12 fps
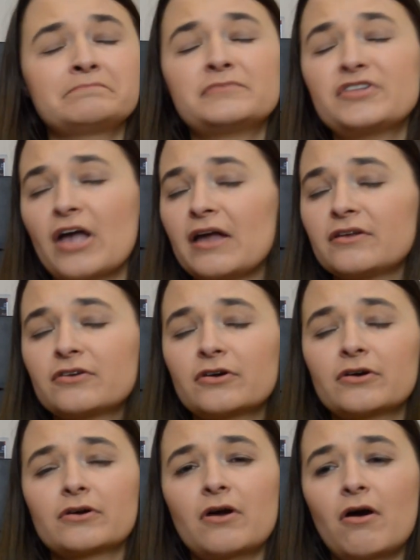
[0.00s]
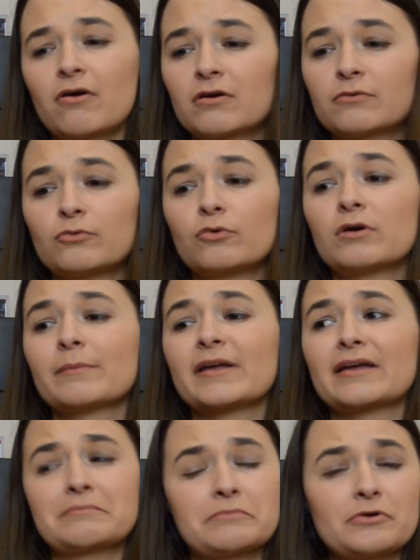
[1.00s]
tender,
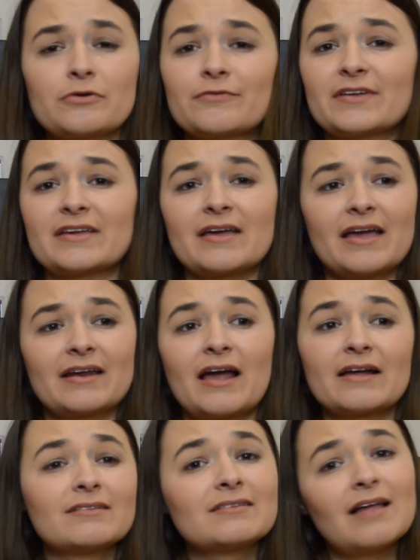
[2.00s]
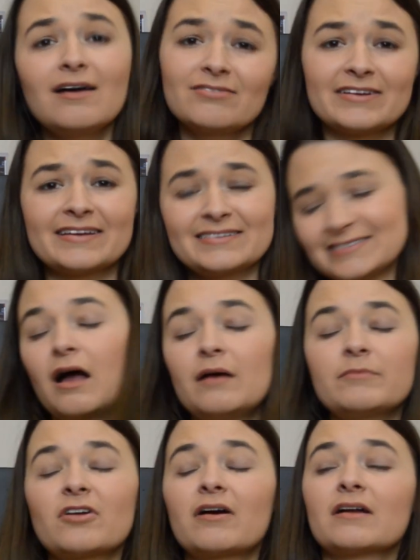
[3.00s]
heartwarming movie, and I love it.
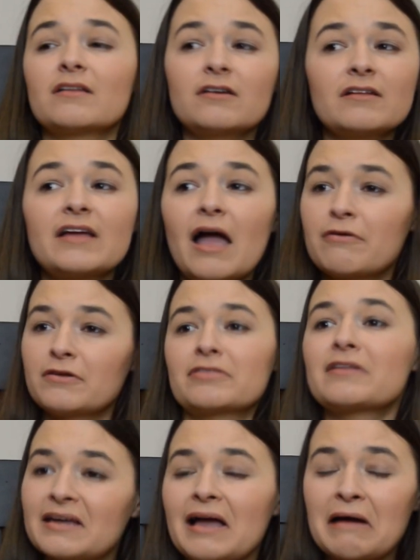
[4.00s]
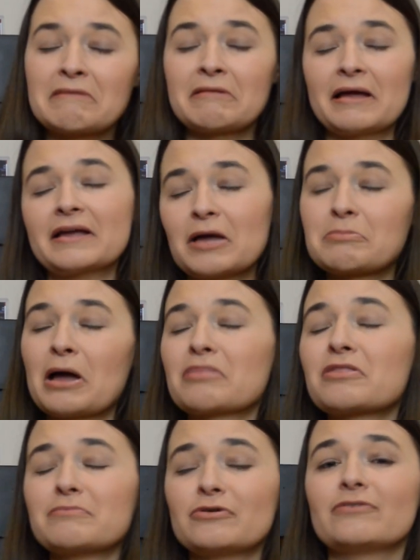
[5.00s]
I'm sorry, literally everything I like
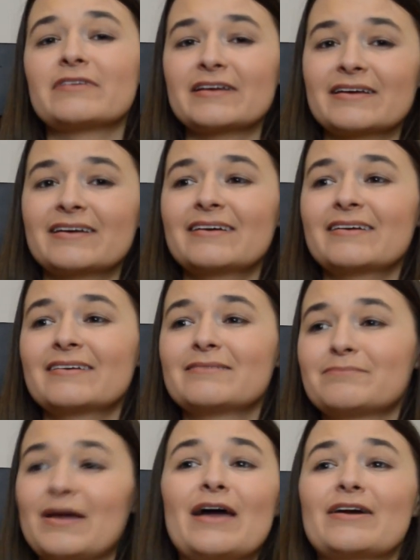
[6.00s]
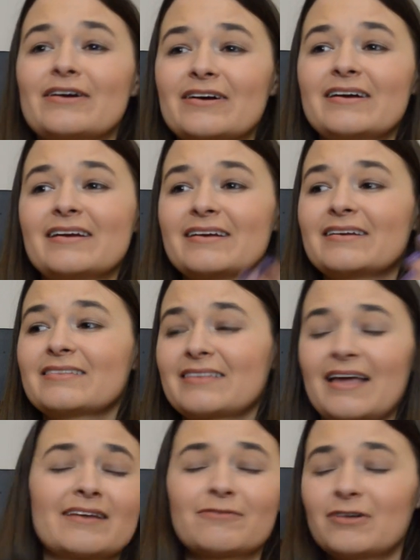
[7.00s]
about the movie better
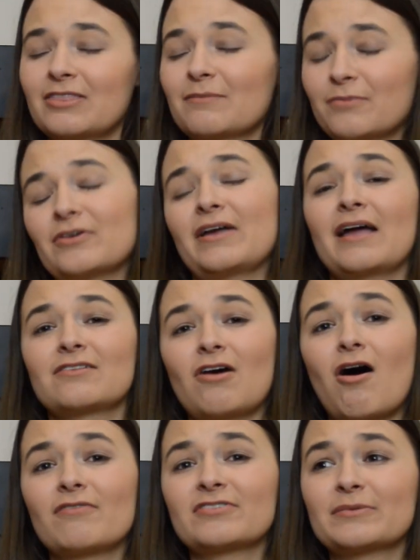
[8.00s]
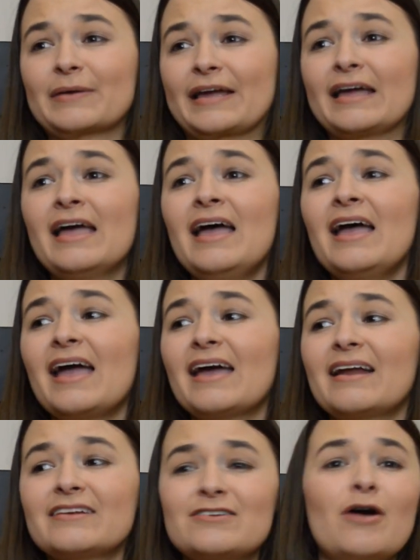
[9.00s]
than what the book had to offer me.
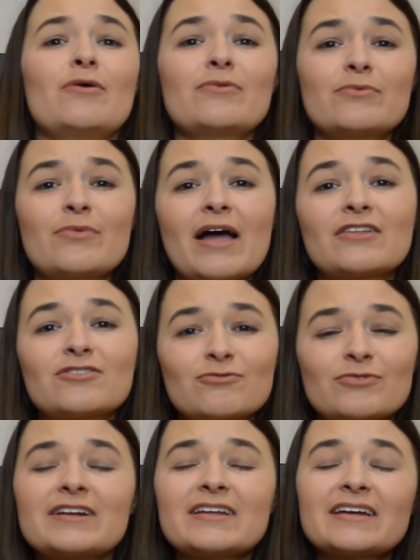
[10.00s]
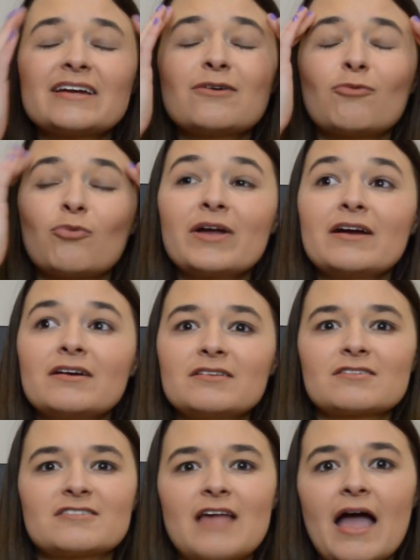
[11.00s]
And I know that's really weird
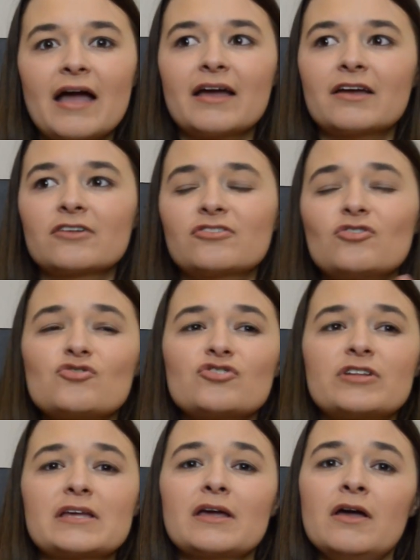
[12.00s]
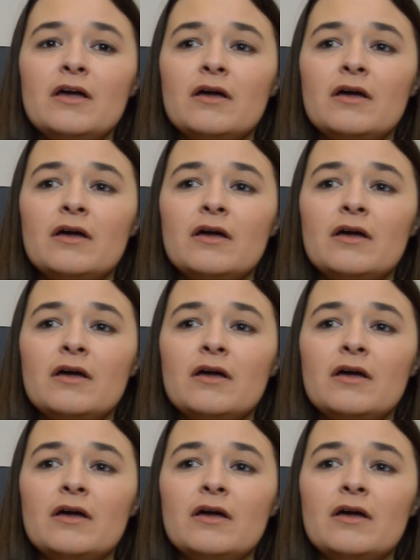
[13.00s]
to say, because usually